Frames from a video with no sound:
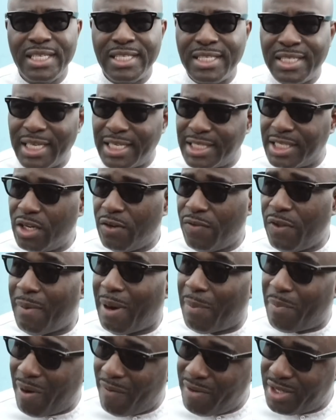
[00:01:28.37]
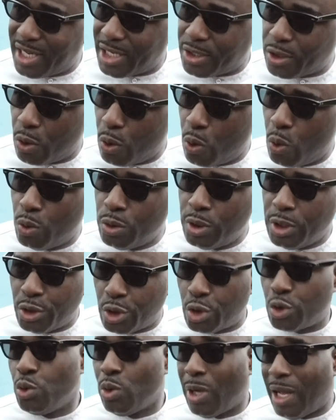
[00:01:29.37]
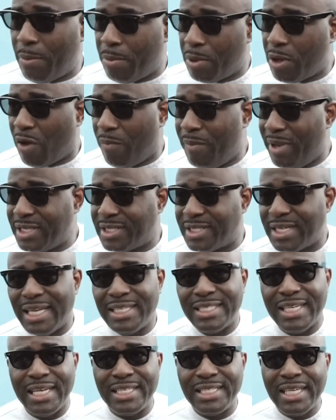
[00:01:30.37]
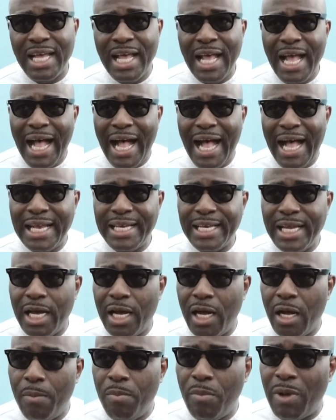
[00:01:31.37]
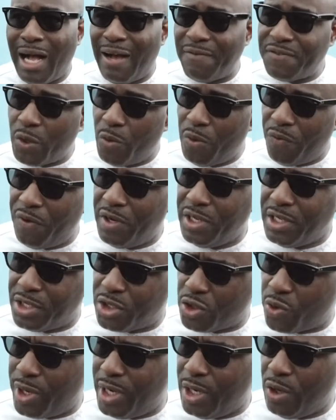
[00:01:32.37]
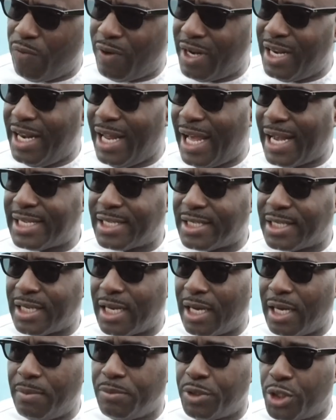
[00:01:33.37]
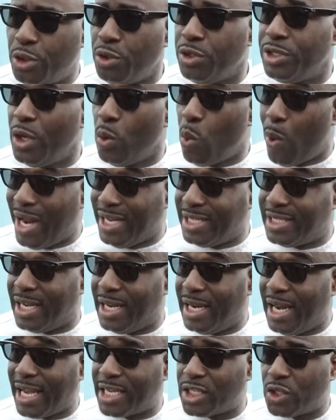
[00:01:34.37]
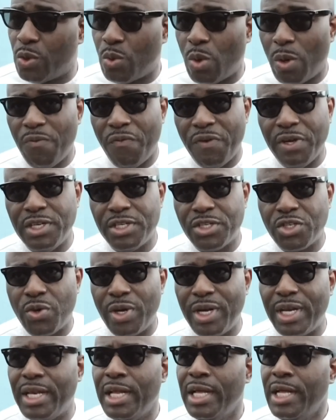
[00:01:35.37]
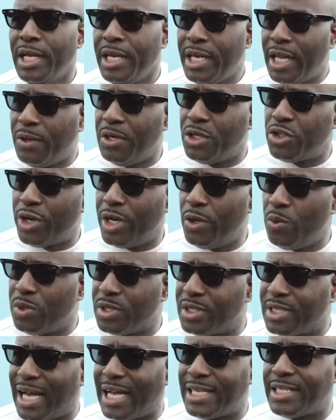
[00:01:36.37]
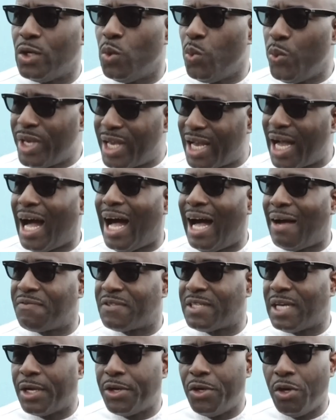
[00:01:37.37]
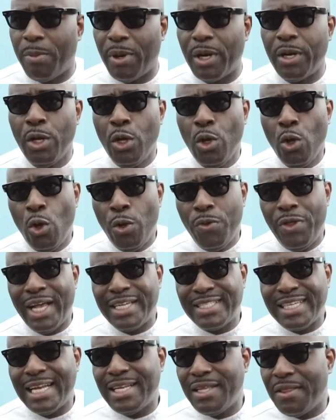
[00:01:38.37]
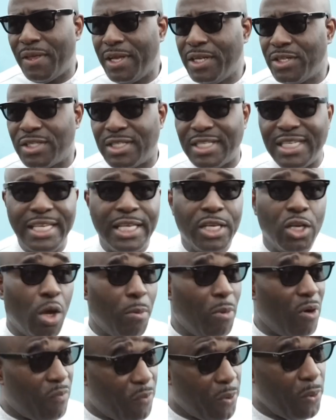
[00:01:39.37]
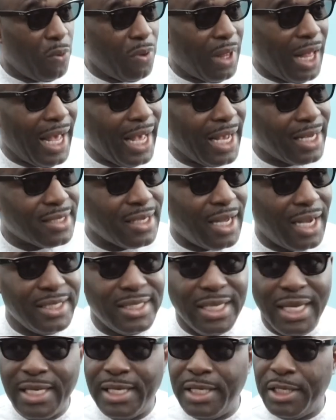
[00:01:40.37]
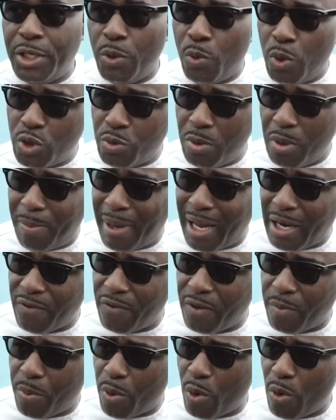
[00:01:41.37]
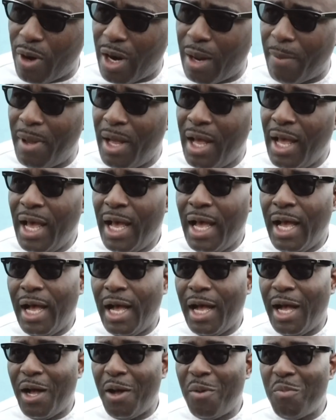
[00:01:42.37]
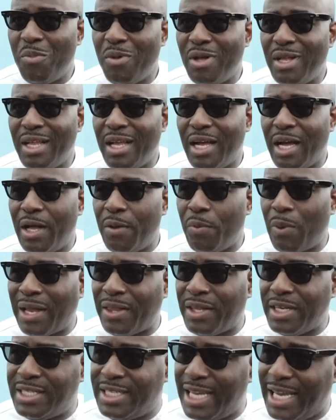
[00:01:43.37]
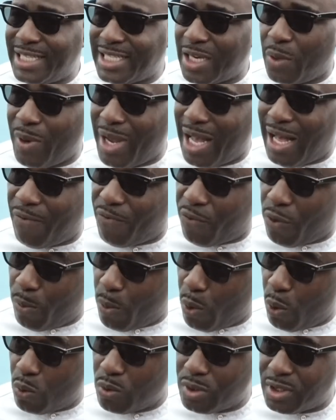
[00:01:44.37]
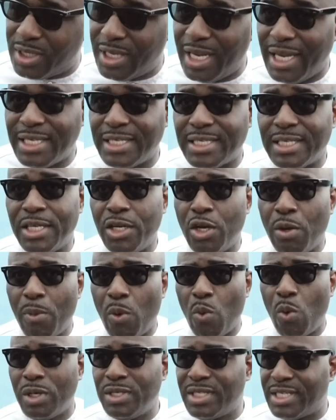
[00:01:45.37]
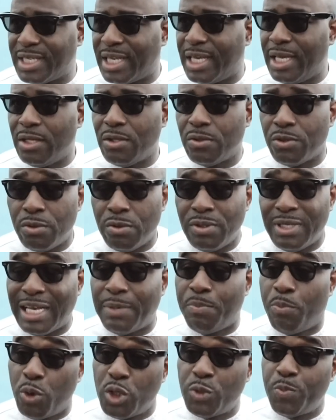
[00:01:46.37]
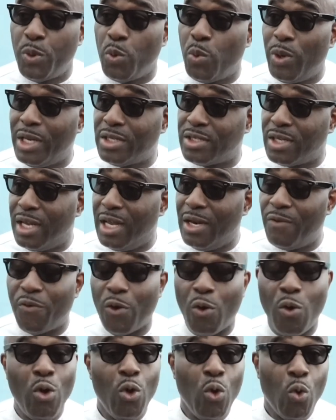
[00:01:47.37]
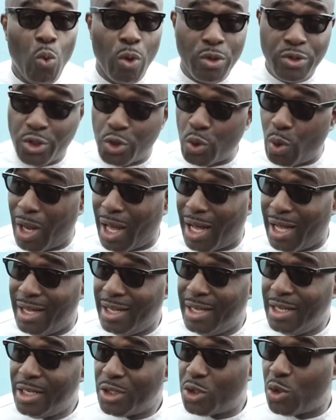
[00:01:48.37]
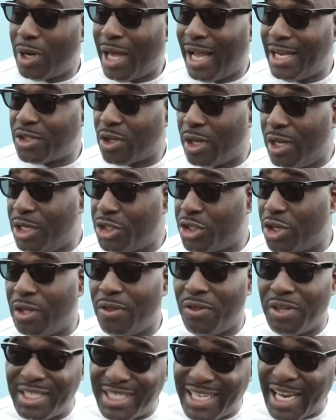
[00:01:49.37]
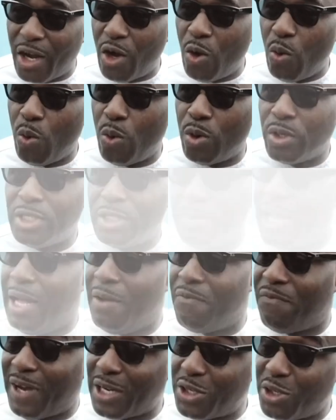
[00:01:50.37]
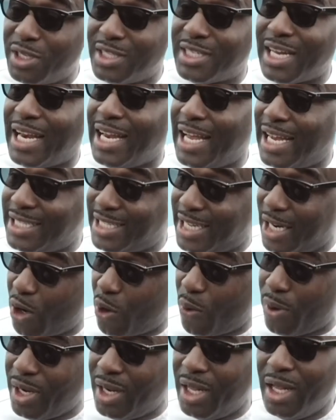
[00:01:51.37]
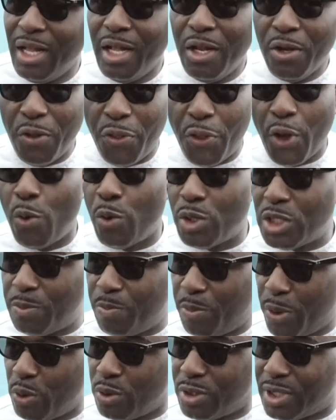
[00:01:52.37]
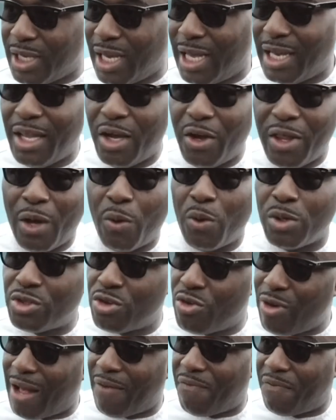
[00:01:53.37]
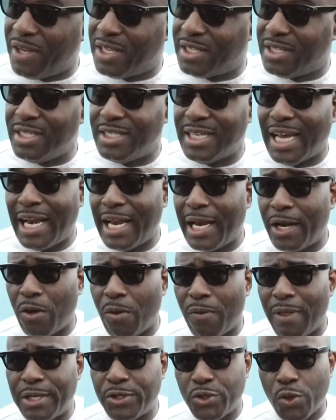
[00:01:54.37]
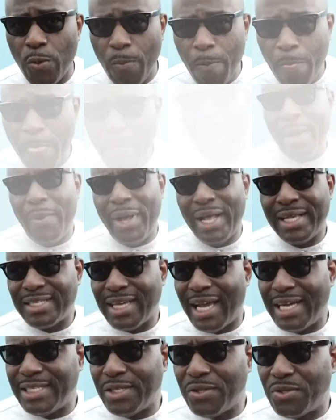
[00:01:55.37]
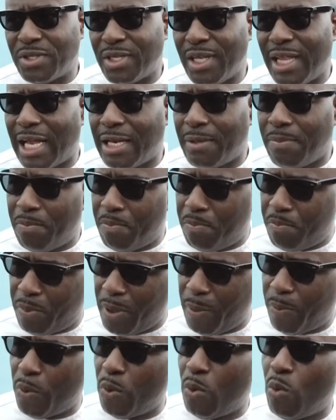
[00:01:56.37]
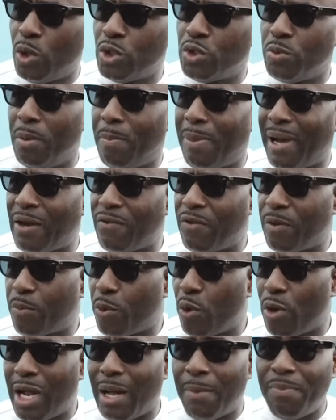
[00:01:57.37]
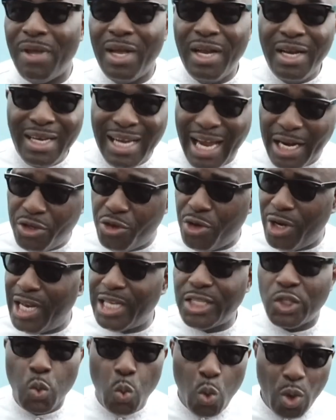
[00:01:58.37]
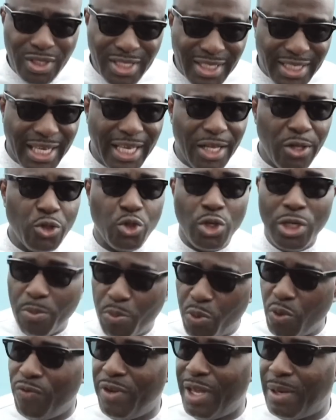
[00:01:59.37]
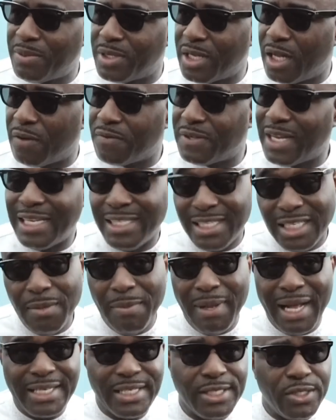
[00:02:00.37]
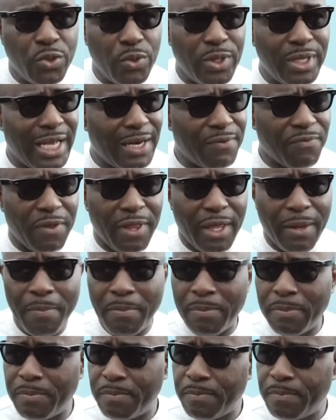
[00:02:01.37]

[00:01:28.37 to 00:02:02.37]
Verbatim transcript: 16 of them are private sector owned, two are government centers. And um, after we finish the screening over the next um, Tuesday, Wednesday, next week, when we finish the screening, then the training will start a week after. You know, but the exciting thing is to see the number of people are excited, they want to be part of the program. Um, at the data we have from Ogun State, the number one skill that most people wanted to learn for was solar solar installation. The second was uh, fashion designing and tailoring. The third was beauty, and the other was graphics design and all that. So uh, we're excited to see that people want to be part of the program. Nigerians want skills to improve themselves, and T-Max is doing that for them.